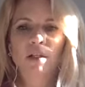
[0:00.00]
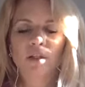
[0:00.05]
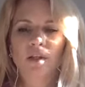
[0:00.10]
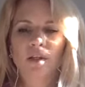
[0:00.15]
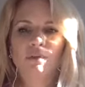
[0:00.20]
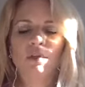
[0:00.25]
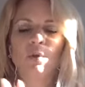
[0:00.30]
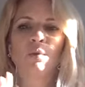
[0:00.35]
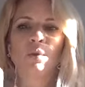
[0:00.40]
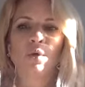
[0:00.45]

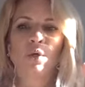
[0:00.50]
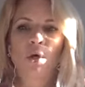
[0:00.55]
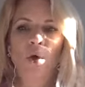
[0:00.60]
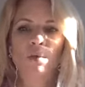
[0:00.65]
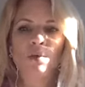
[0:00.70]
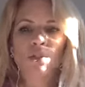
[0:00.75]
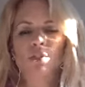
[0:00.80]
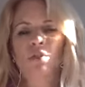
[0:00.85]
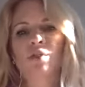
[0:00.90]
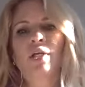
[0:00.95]
don't
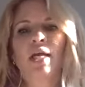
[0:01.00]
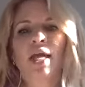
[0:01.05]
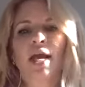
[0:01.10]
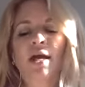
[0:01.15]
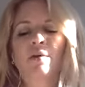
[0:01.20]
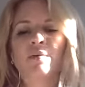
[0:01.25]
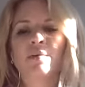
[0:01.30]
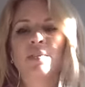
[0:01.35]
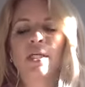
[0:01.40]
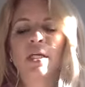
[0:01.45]
ghost your
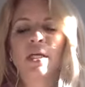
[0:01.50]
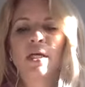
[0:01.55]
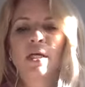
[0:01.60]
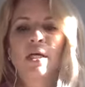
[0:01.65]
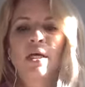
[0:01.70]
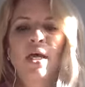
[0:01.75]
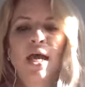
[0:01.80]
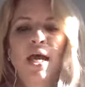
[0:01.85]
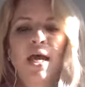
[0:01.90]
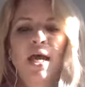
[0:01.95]
account,
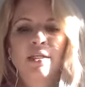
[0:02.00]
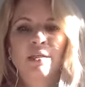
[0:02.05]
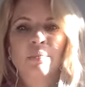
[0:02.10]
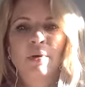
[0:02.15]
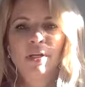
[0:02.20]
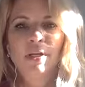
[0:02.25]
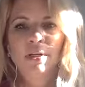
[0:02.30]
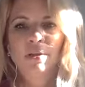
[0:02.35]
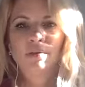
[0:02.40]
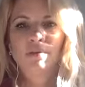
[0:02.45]

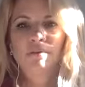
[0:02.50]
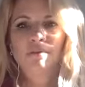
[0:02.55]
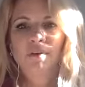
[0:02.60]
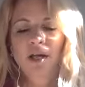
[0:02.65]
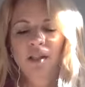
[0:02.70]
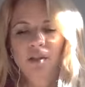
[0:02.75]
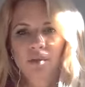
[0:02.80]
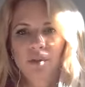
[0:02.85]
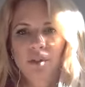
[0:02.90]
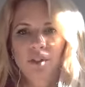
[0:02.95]
anybody who
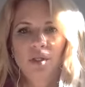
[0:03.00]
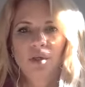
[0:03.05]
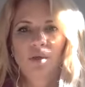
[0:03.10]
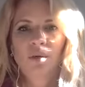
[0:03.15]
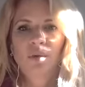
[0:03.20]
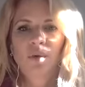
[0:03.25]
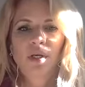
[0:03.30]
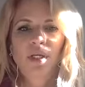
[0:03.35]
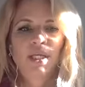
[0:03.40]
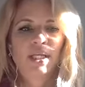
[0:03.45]
follows
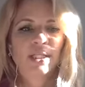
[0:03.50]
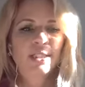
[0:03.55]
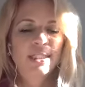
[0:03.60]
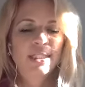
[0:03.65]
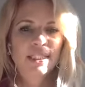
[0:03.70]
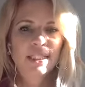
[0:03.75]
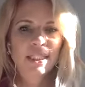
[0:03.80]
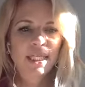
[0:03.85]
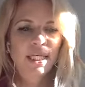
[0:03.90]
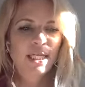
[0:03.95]
you can
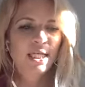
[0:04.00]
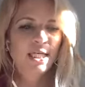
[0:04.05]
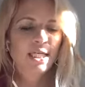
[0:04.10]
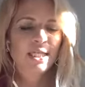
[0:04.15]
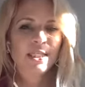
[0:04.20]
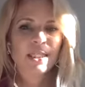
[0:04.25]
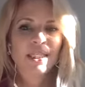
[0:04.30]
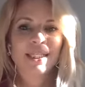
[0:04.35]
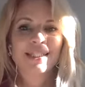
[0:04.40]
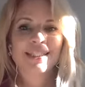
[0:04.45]
see
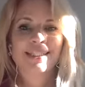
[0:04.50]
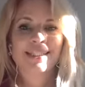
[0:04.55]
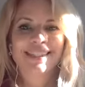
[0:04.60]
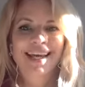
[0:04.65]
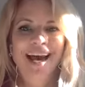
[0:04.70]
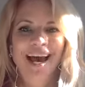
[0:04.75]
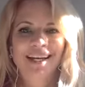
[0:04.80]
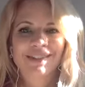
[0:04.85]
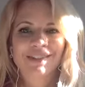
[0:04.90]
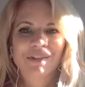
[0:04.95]
the
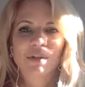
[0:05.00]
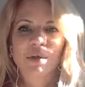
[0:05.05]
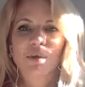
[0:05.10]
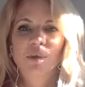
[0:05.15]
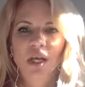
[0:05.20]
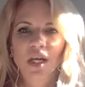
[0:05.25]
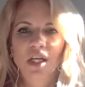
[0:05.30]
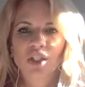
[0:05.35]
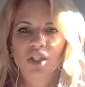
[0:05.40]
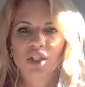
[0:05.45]
exact
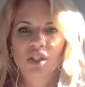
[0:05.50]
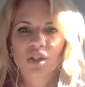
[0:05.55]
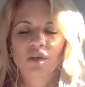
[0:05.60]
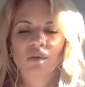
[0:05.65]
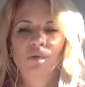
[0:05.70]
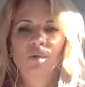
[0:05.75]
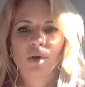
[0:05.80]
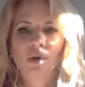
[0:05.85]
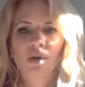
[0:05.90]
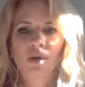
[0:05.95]
location
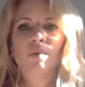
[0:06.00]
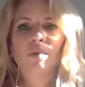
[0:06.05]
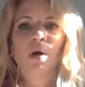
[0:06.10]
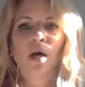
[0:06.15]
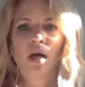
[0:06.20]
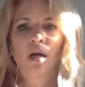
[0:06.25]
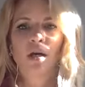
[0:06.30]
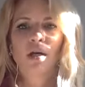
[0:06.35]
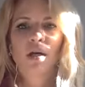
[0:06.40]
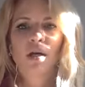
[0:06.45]
of where you
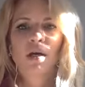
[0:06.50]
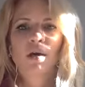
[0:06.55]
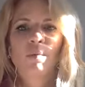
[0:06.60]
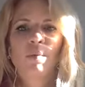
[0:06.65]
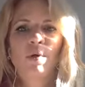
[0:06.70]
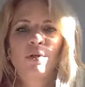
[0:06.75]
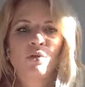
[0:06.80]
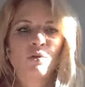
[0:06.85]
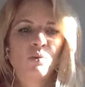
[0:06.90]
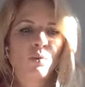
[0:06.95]
are
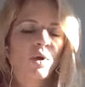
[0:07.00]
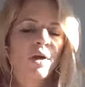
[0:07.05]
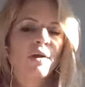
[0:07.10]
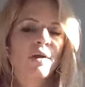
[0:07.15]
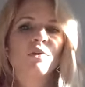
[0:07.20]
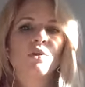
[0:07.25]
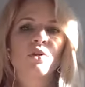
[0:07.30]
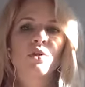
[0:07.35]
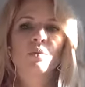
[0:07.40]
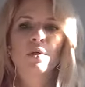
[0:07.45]

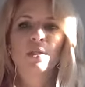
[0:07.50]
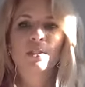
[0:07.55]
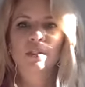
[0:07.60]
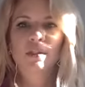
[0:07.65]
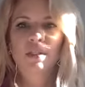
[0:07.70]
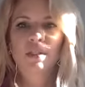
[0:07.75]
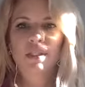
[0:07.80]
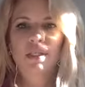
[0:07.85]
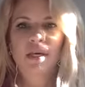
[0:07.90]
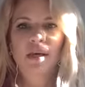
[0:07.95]
wherever you
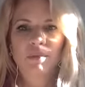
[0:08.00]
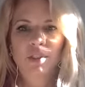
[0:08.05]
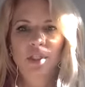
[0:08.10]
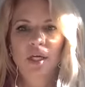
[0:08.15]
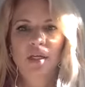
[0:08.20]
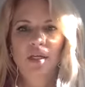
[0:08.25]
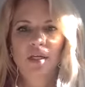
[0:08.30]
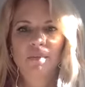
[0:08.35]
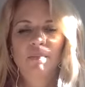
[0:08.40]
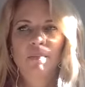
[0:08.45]
recently
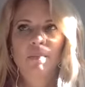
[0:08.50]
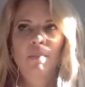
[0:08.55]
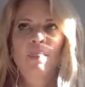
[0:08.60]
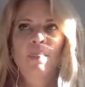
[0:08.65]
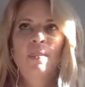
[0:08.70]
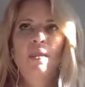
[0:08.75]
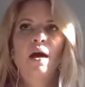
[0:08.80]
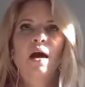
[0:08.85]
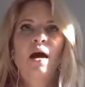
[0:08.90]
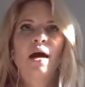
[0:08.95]
Snapchatted.
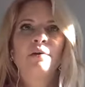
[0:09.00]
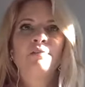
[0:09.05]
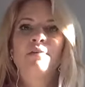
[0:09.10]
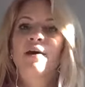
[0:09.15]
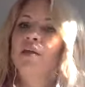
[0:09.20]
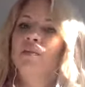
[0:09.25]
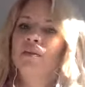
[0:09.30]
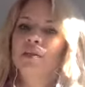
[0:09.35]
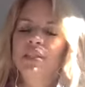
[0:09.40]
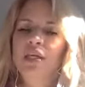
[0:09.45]
I
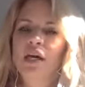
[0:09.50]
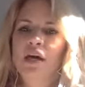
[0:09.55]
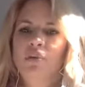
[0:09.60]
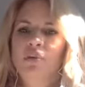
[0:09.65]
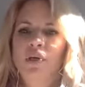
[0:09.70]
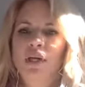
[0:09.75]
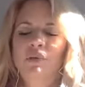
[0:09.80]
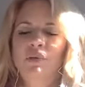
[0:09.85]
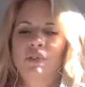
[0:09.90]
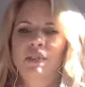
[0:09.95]
found this out
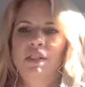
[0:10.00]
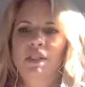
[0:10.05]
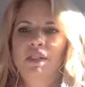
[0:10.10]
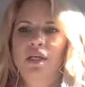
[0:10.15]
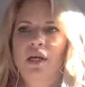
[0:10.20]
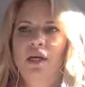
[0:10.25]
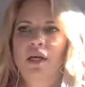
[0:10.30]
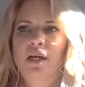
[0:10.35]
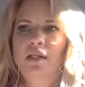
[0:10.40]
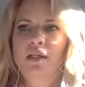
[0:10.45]
when I was at
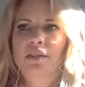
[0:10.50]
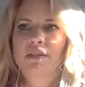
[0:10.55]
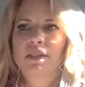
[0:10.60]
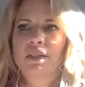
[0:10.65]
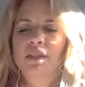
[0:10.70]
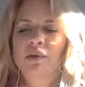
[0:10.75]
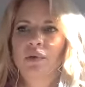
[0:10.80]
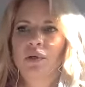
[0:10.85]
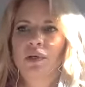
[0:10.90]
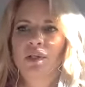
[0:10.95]

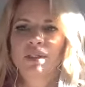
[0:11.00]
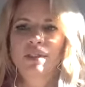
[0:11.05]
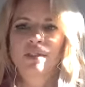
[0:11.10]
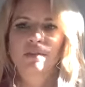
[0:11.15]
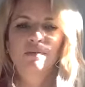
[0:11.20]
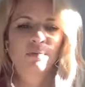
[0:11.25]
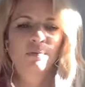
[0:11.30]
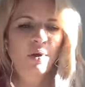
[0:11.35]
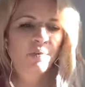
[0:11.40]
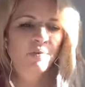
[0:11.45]
SeaWorld.
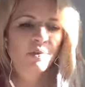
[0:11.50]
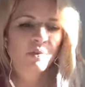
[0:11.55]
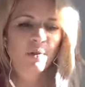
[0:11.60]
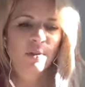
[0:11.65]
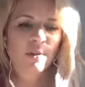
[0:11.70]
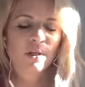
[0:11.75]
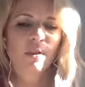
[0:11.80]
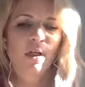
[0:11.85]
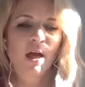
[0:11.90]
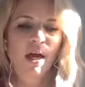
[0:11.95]
I was
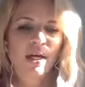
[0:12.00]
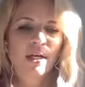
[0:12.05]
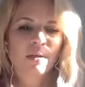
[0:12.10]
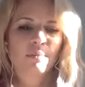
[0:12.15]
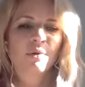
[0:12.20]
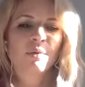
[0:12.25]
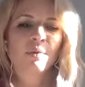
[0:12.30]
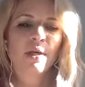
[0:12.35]
with a client, but we